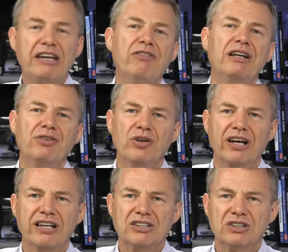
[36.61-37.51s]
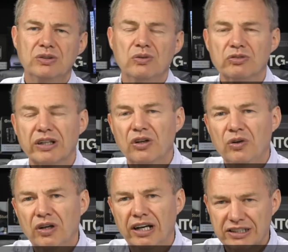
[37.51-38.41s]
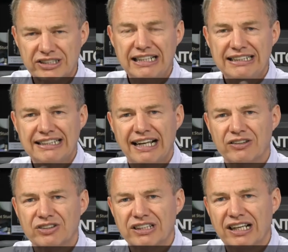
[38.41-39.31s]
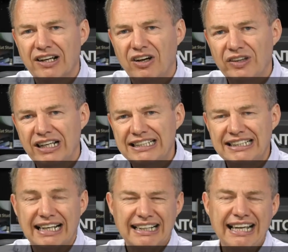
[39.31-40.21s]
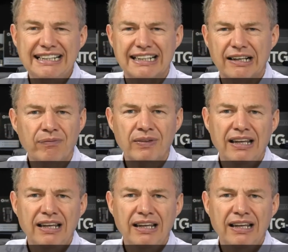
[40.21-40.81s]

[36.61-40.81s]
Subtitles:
even if you're going to record, send it out on the internet later,